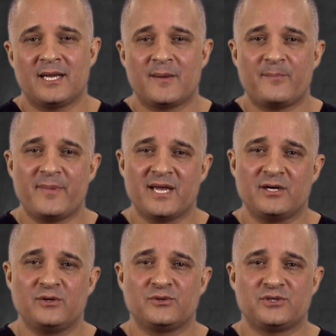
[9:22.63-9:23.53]

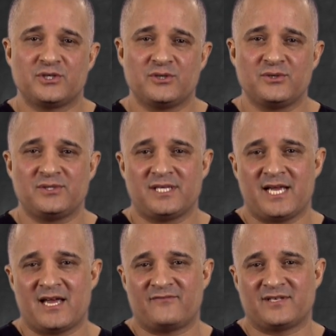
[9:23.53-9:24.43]
Men who choose to
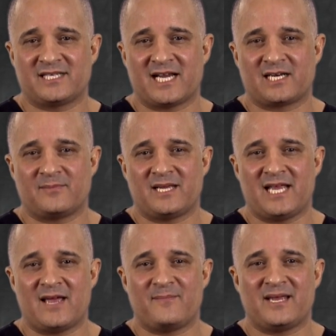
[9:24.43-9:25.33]
have vasectomy
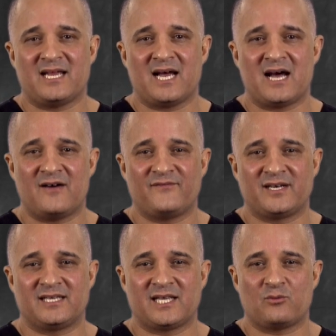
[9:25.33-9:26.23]
can be
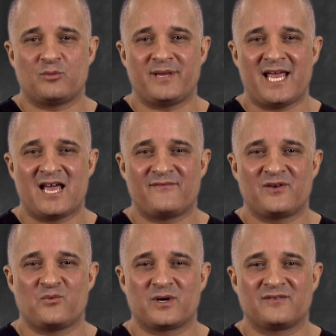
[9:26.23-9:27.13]
confident they will be
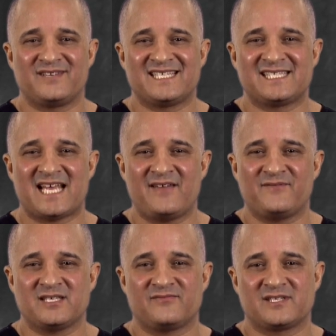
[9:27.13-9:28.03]
having one of the
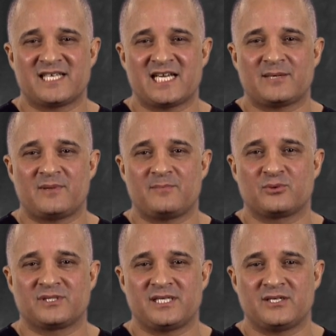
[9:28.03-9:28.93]
safest vasectomy
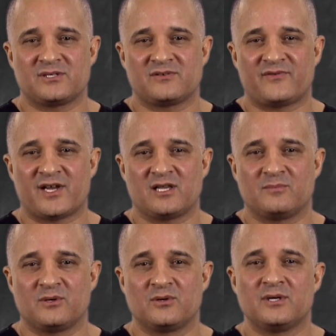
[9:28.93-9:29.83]
procedures
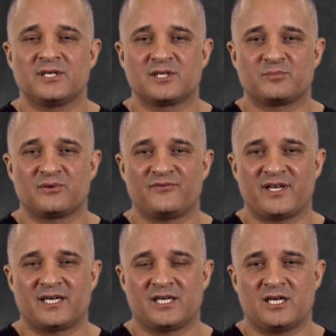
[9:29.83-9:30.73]
available to
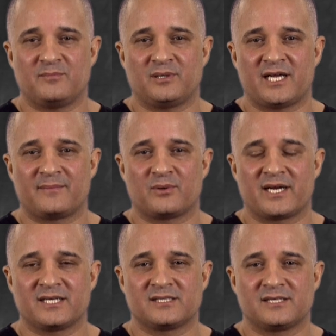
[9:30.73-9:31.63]
prevent unplanned
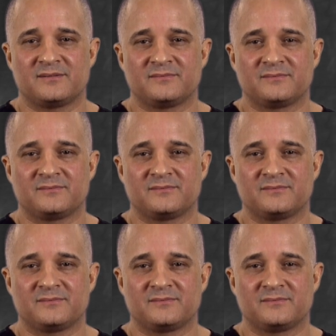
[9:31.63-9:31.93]
pregnancy.